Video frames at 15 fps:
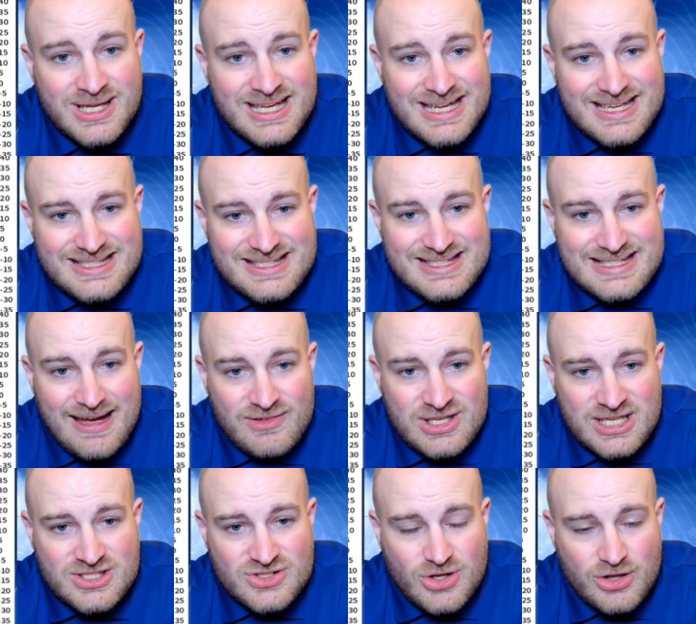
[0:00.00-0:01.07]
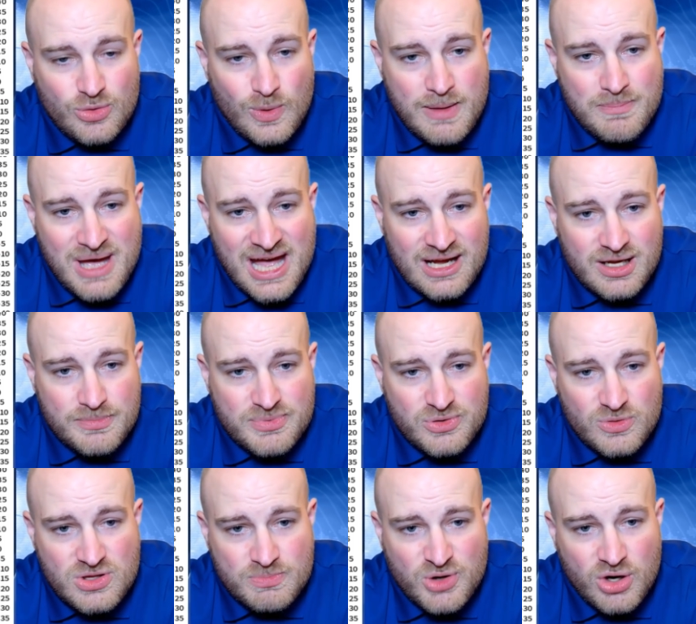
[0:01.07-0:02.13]
70s all the way back up
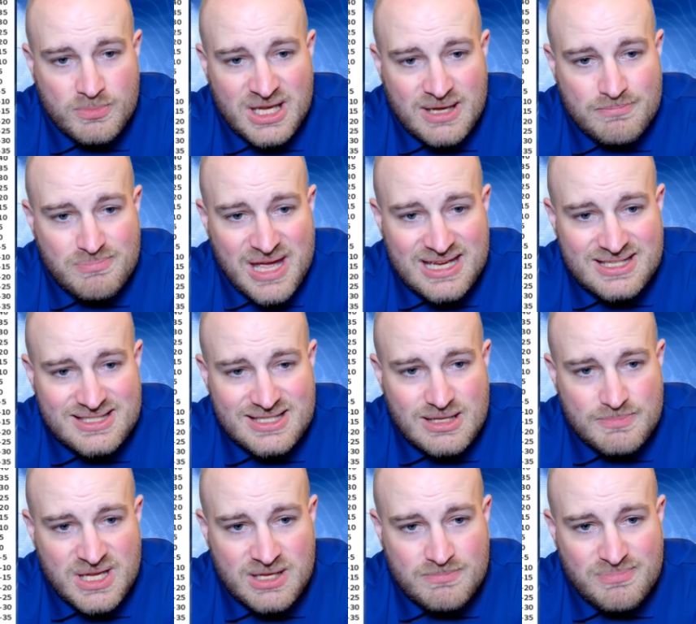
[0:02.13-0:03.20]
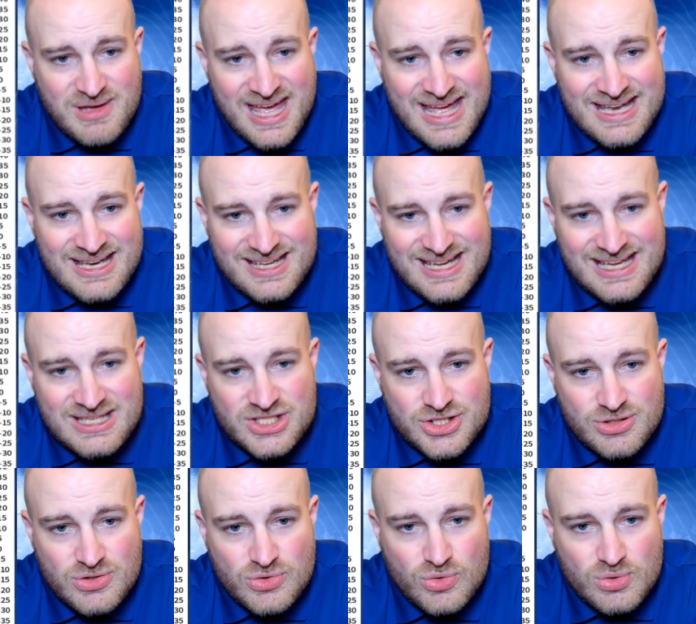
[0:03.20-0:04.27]
through the Permian Basin, the Big Bend,
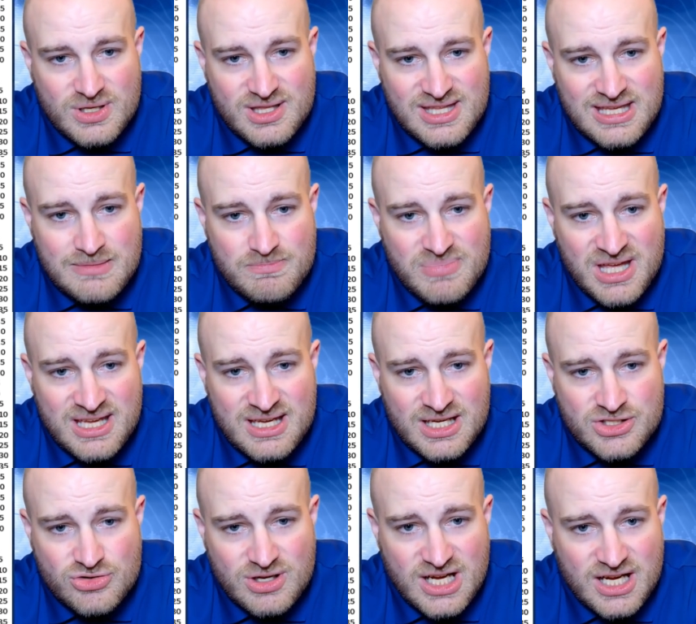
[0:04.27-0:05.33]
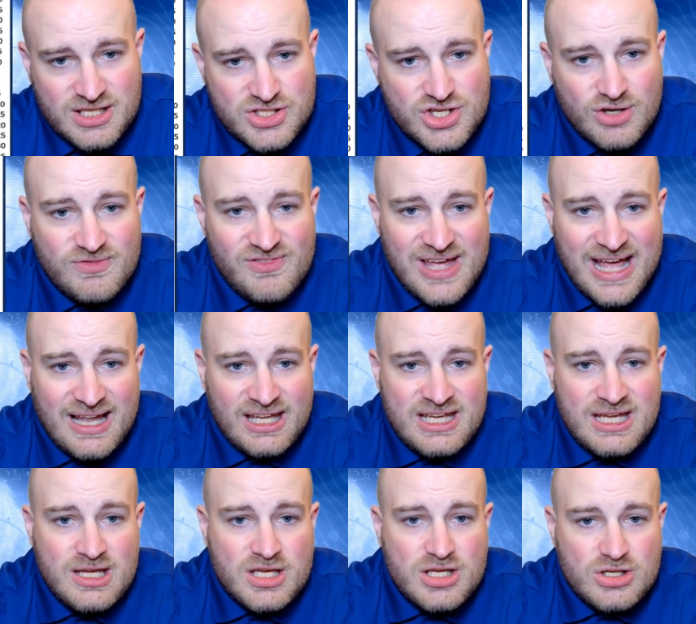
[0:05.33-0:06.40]
into the Big Country, Concho
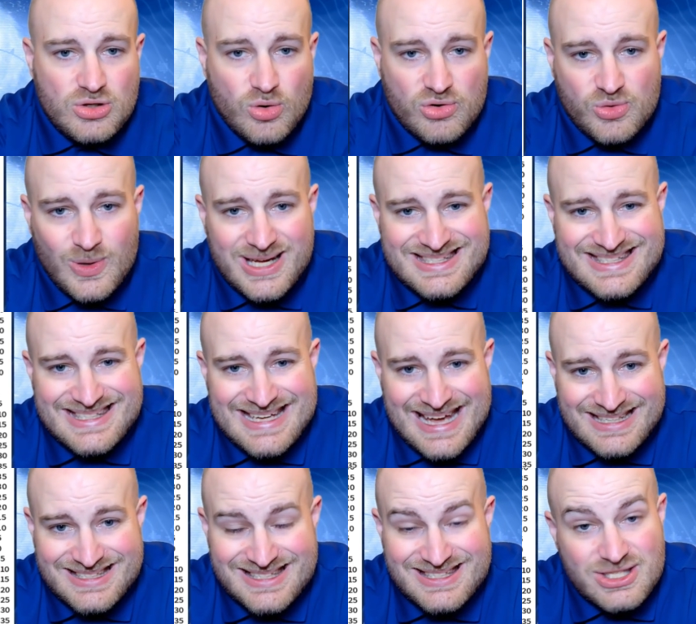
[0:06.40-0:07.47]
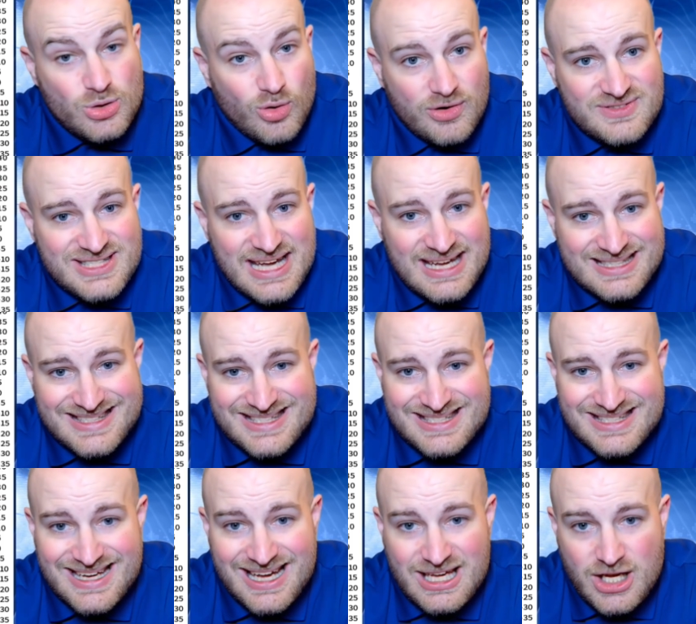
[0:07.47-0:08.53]
Valley, Northwest Texas, North Texas,
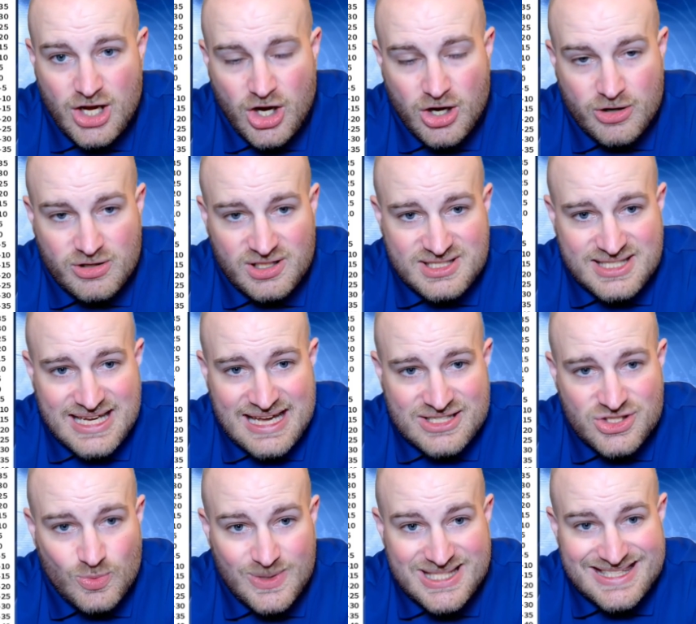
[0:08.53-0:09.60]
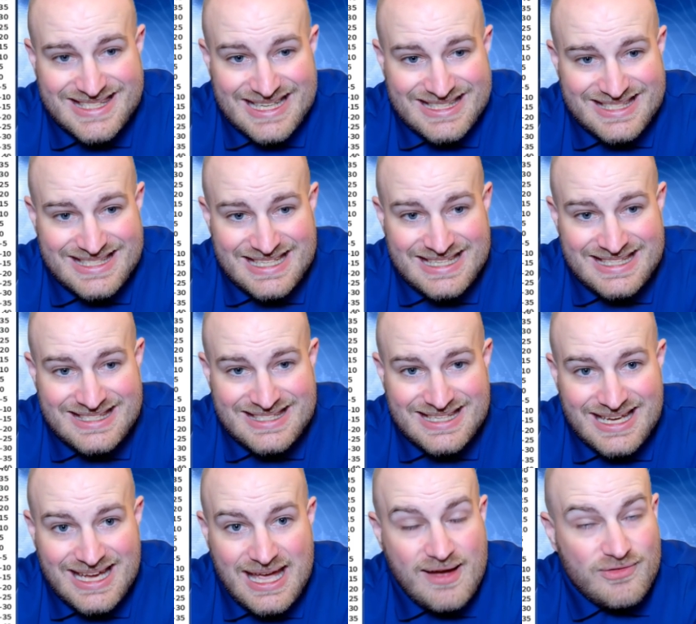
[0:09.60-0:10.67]
Arklatex with 60s.
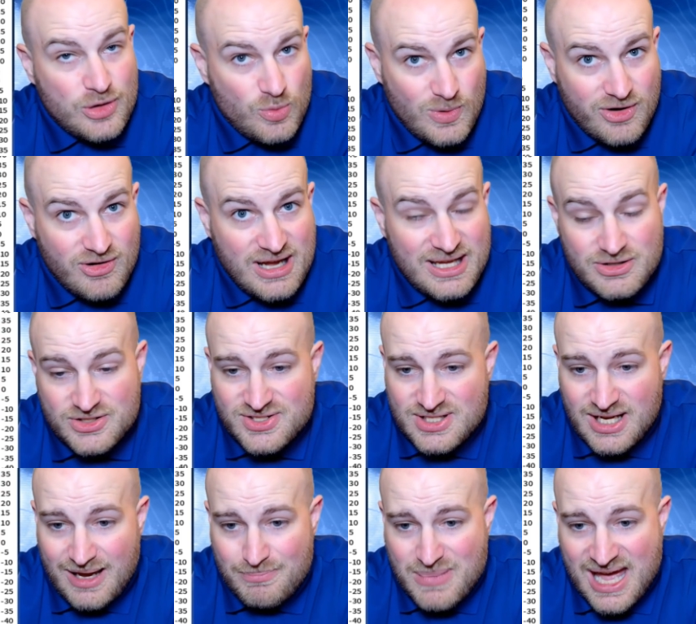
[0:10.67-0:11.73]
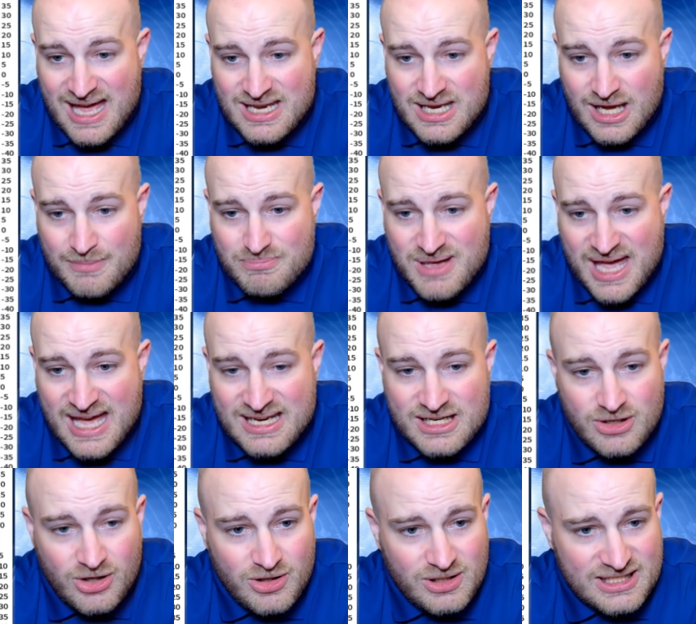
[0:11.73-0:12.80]
Everywhere else, not bad, not bad at
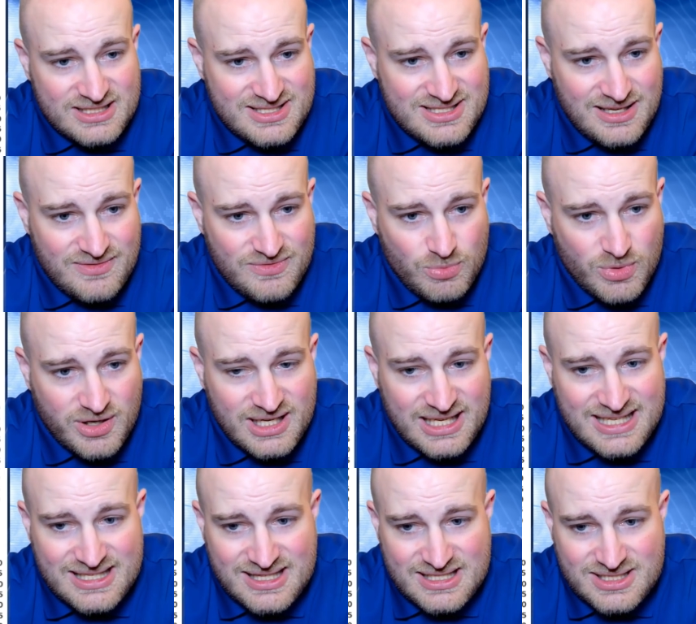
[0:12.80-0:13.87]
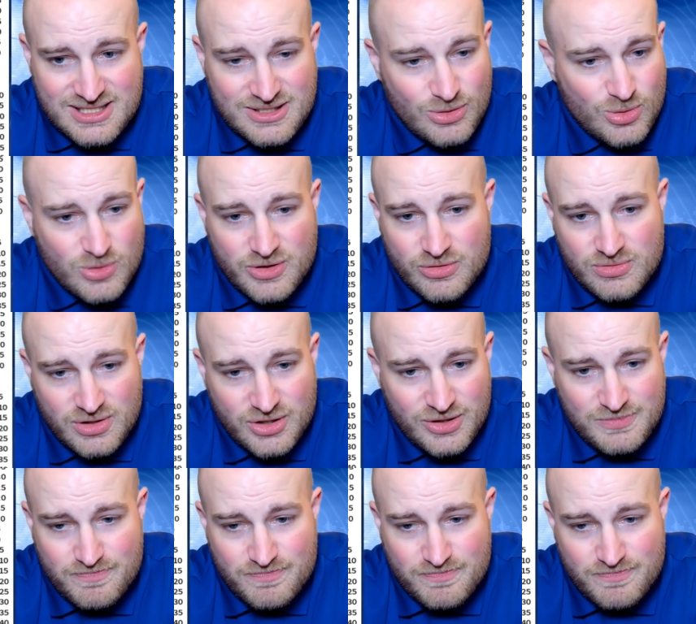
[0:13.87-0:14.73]
all. Let's see if we're going to get this in order. Nope.